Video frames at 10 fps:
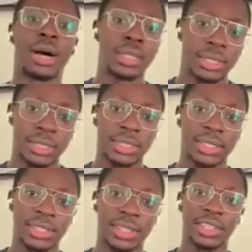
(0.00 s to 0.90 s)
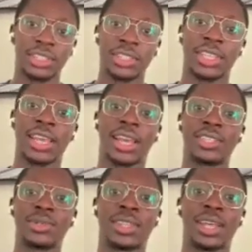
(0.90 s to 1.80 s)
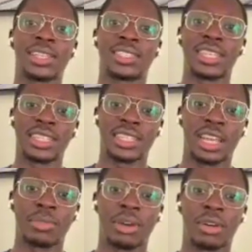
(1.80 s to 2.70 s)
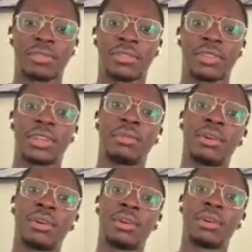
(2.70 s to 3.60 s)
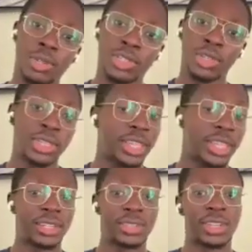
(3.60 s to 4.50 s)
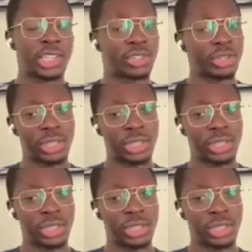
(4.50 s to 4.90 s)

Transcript: but you can't do that taking time off. Also, you can't do that